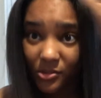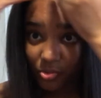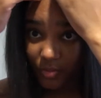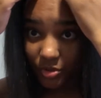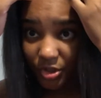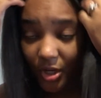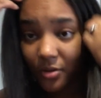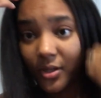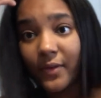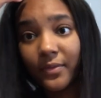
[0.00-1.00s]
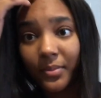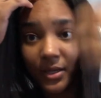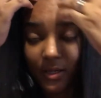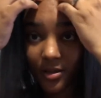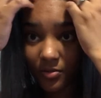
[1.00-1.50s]
So I'm just showing
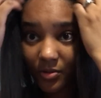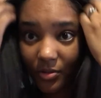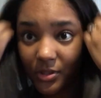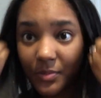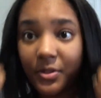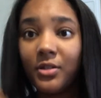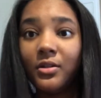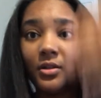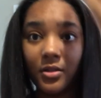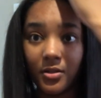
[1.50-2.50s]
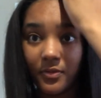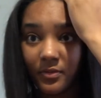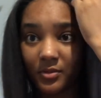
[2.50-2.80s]
everybody out. We're going to spread the love,